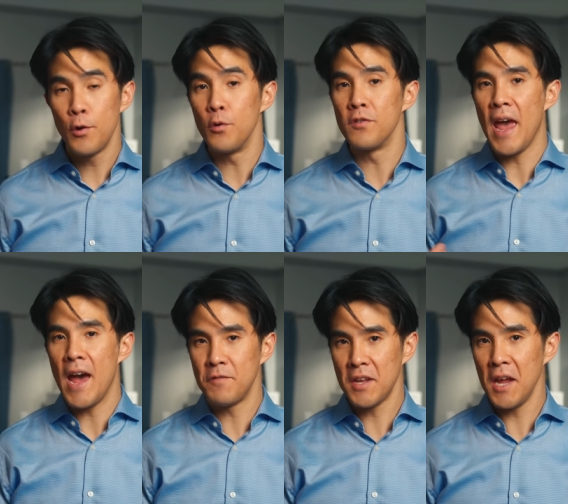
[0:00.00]
who is
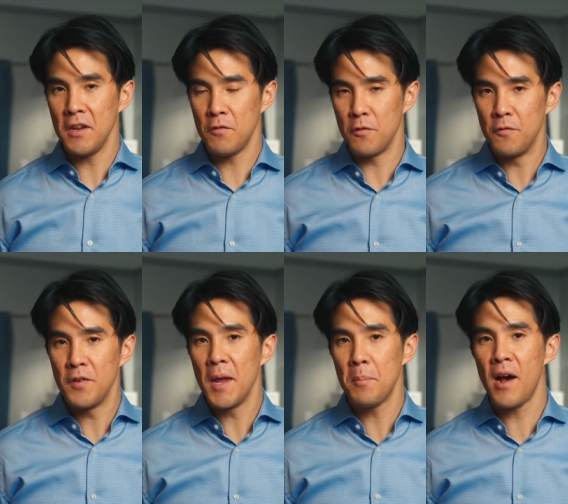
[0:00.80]
advocating for
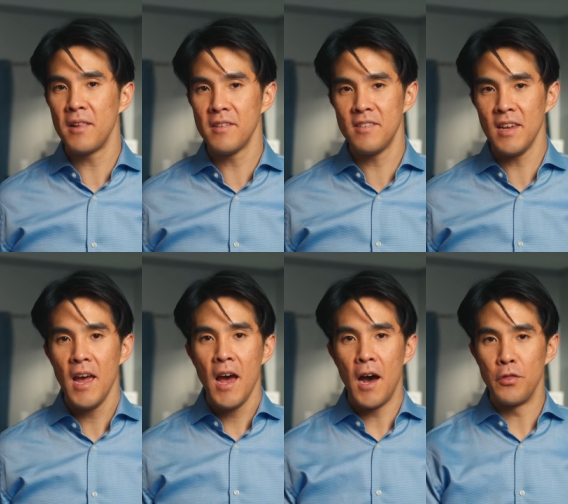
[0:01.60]
VA policy
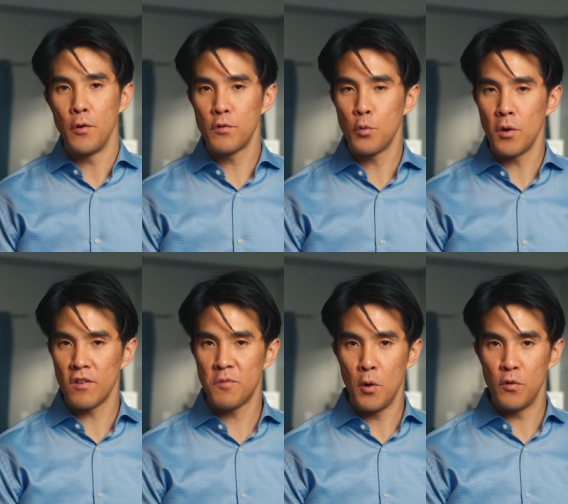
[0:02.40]
on those who were
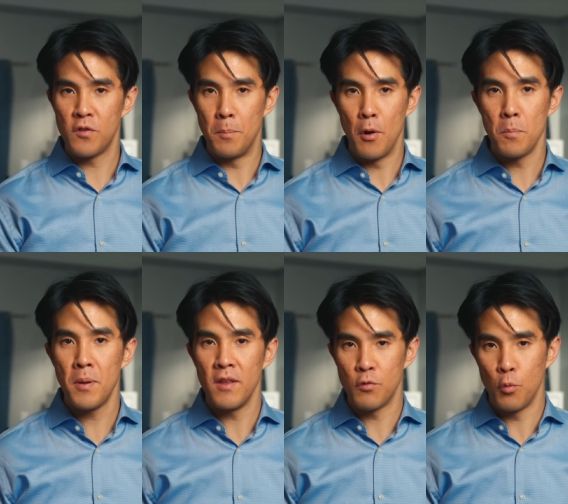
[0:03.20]
exposed to burn pits